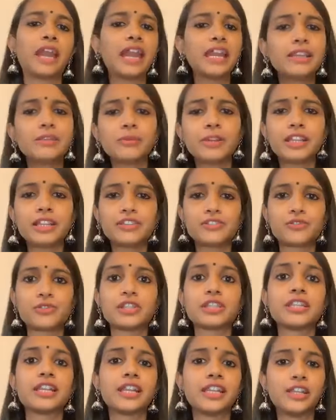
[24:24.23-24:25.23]
anyone has
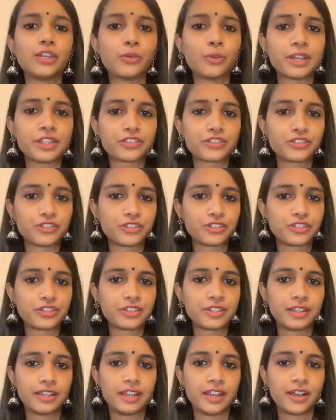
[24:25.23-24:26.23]
written any
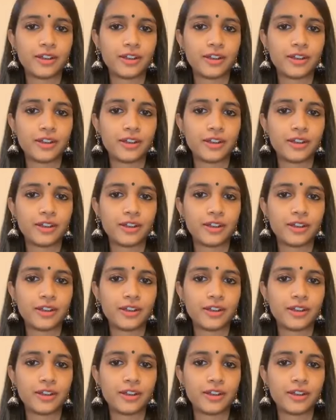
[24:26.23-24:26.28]
questions till